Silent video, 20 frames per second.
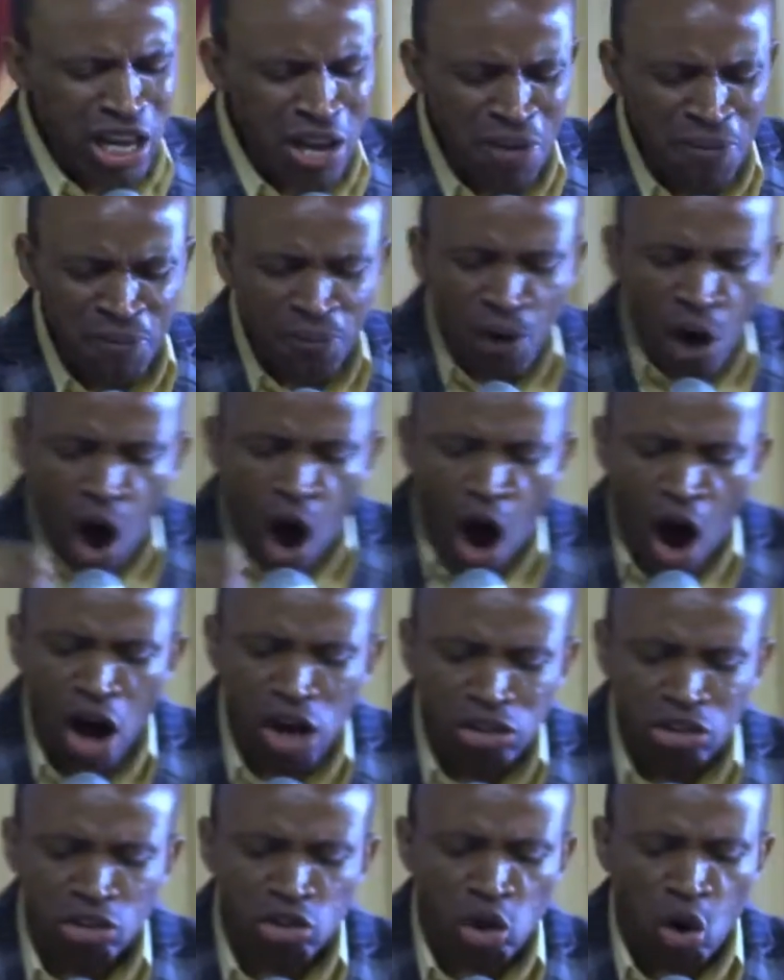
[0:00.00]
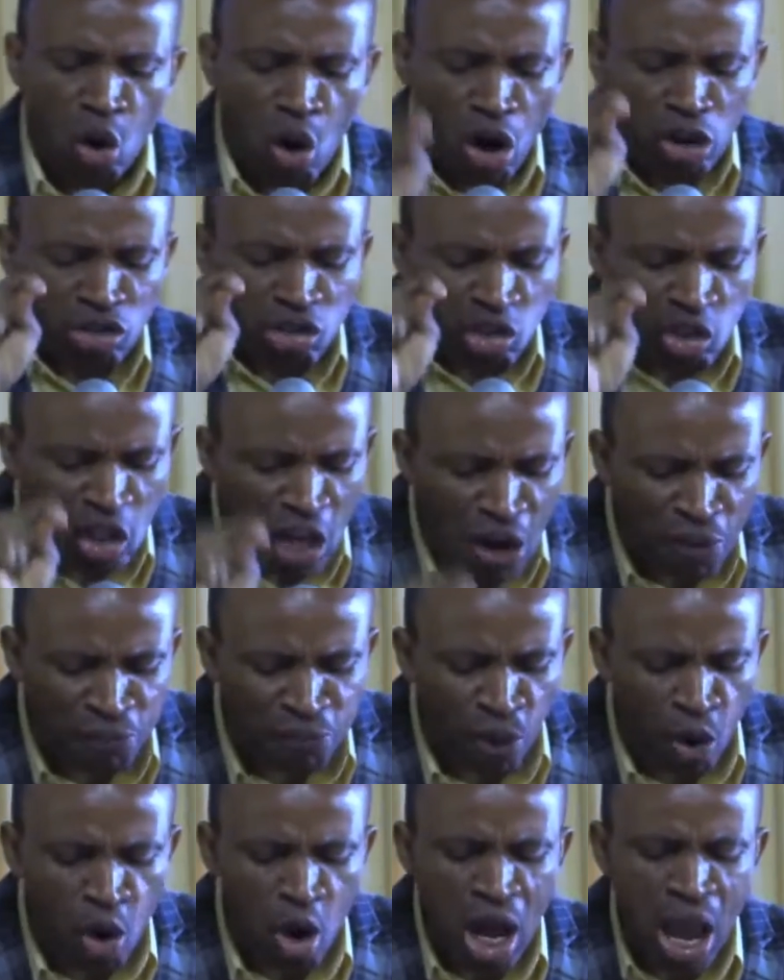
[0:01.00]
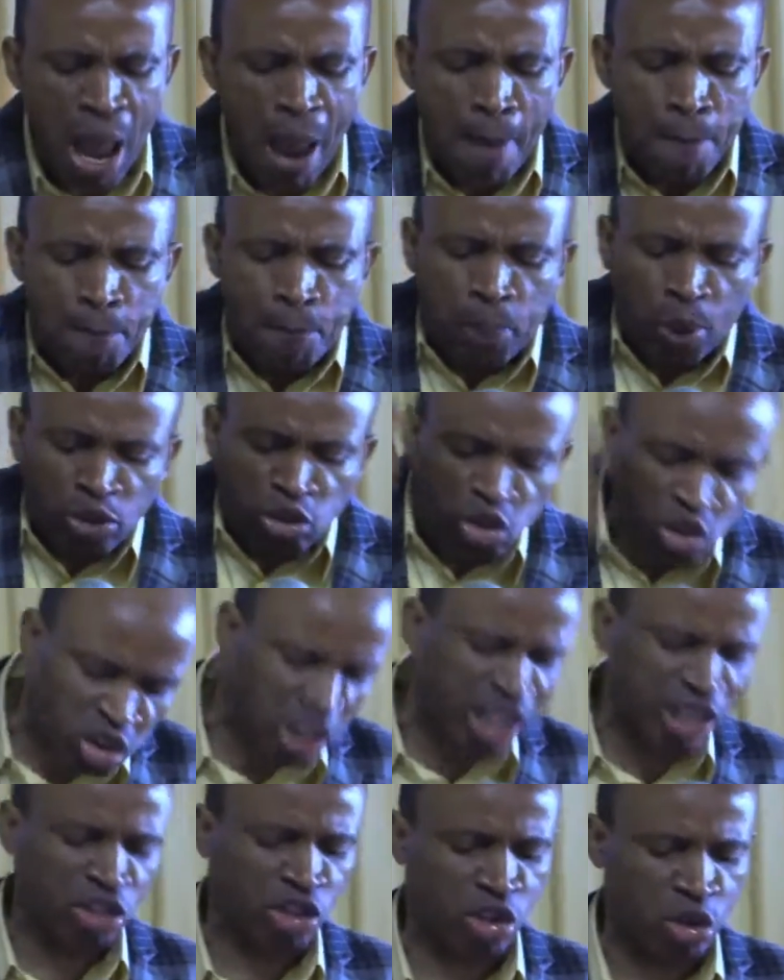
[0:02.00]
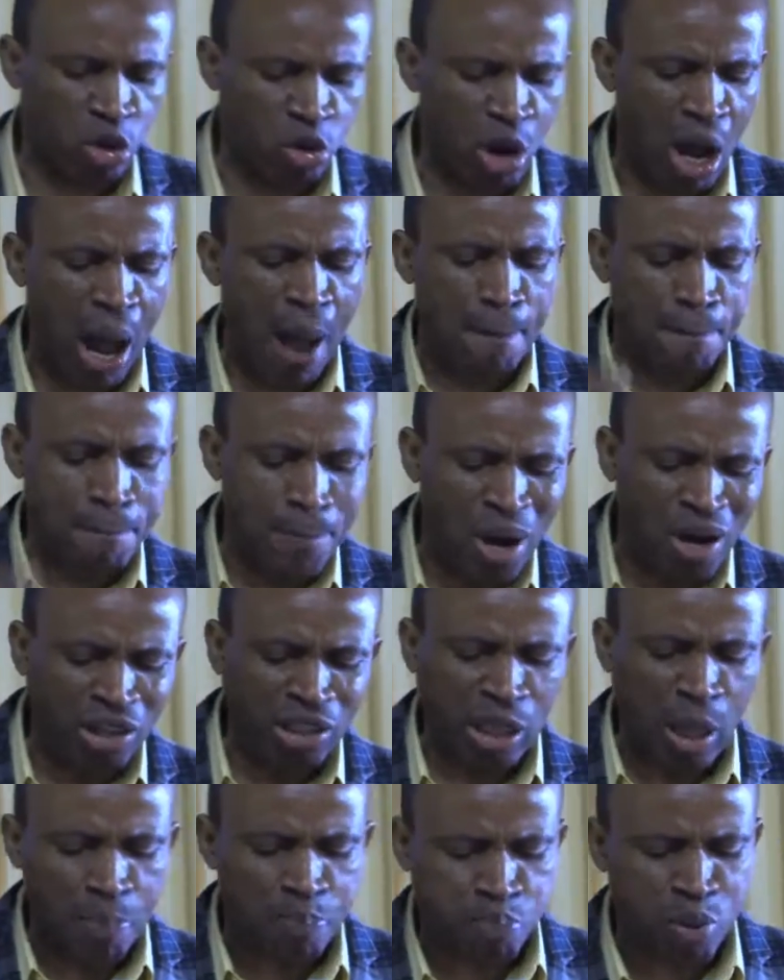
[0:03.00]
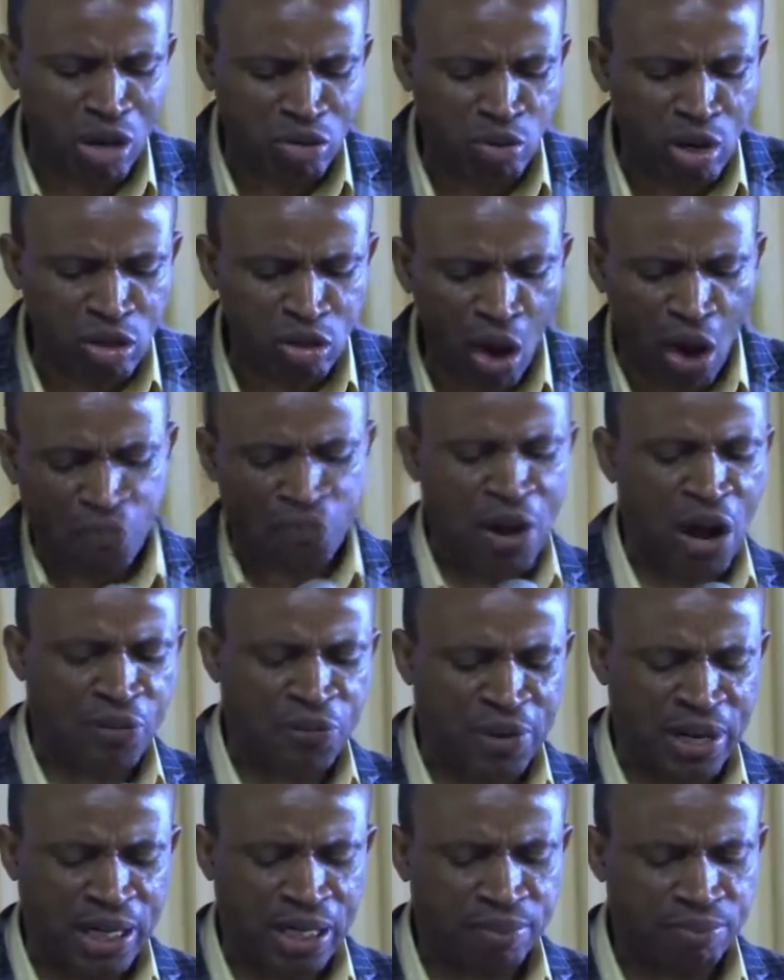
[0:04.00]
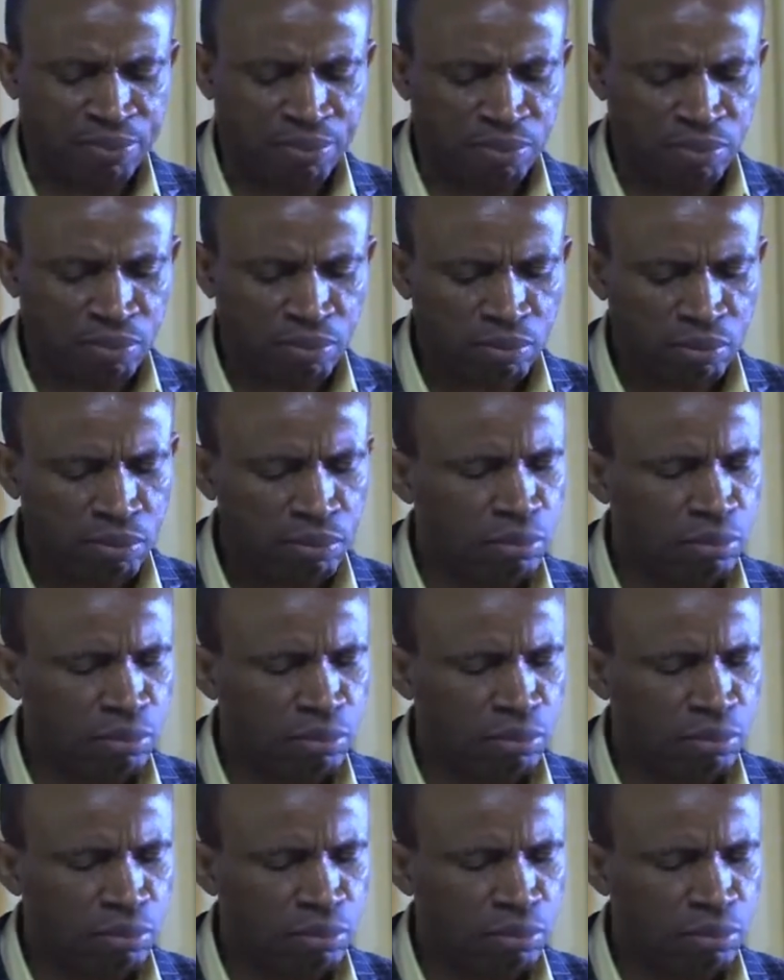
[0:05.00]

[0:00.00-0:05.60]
Give unto us therefore a possession among the brethren of our father